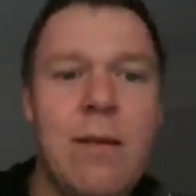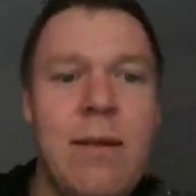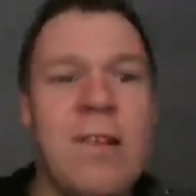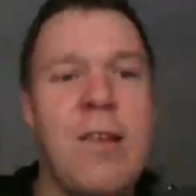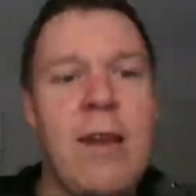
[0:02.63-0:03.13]

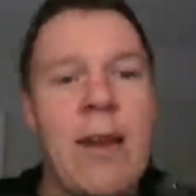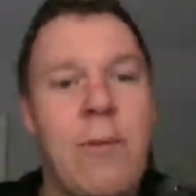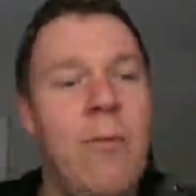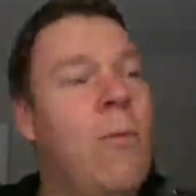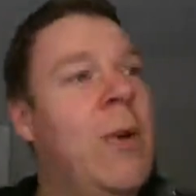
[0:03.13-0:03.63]

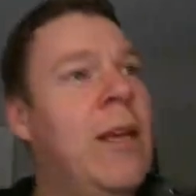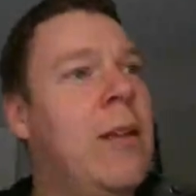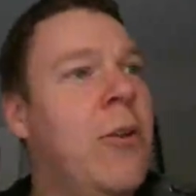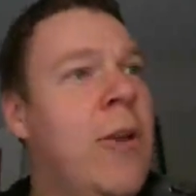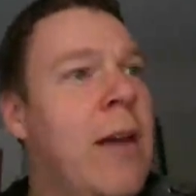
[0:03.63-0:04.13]
yesterday
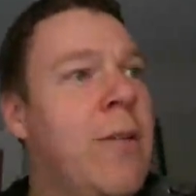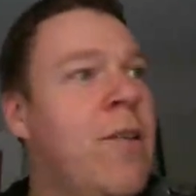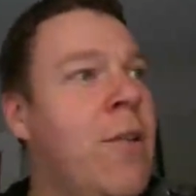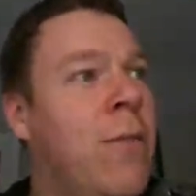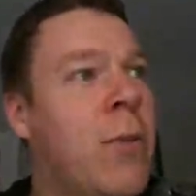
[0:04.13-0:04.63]
we learned how to
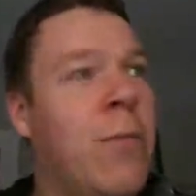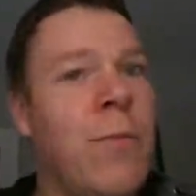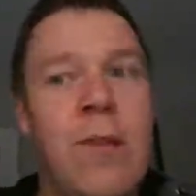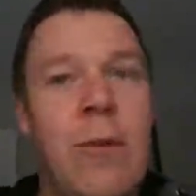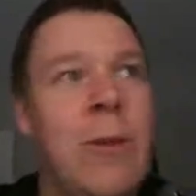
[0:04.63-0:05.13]
solve
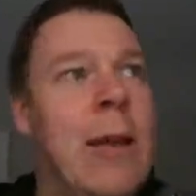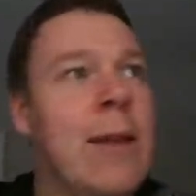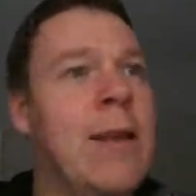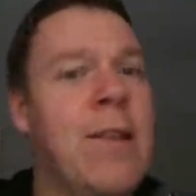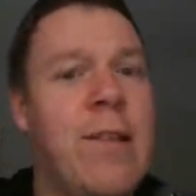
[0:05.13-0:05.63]
problems that were
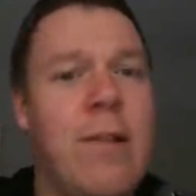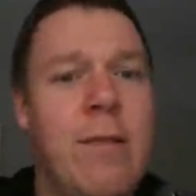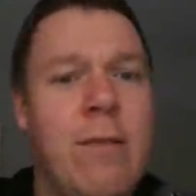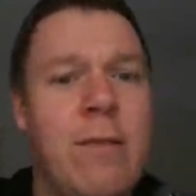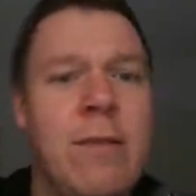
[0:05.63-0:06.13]
like this.
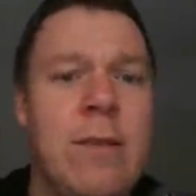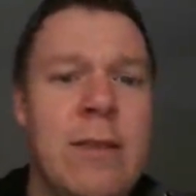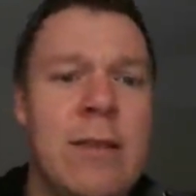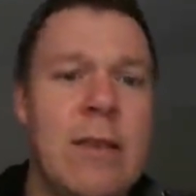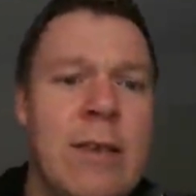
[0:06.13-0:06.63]

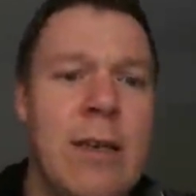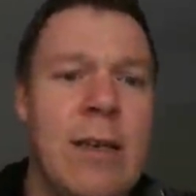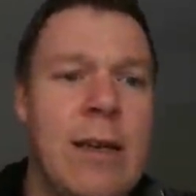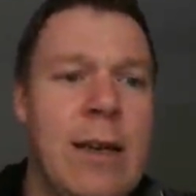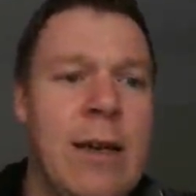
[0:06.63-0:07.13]

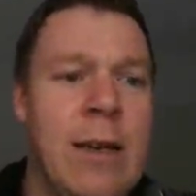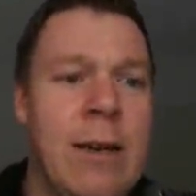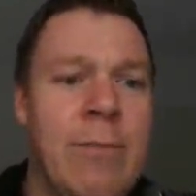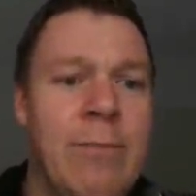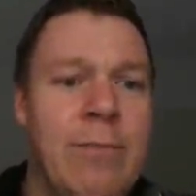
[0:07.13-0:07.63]

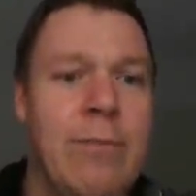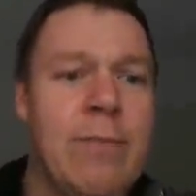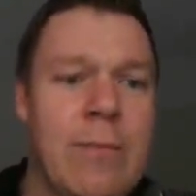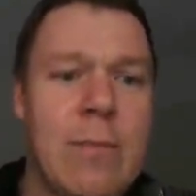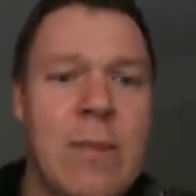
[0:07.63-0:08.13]

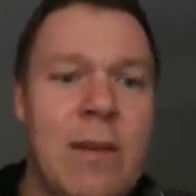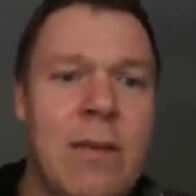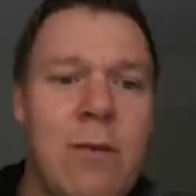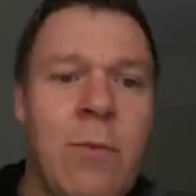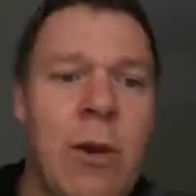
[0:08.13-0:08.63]

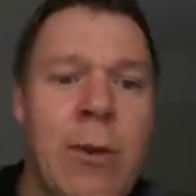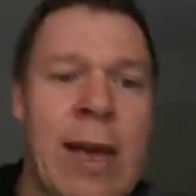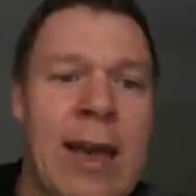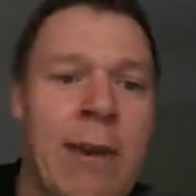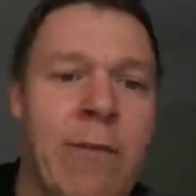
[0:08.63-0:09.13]
Where we
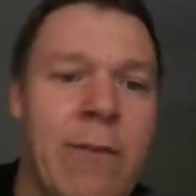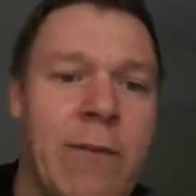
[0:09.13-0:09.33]
have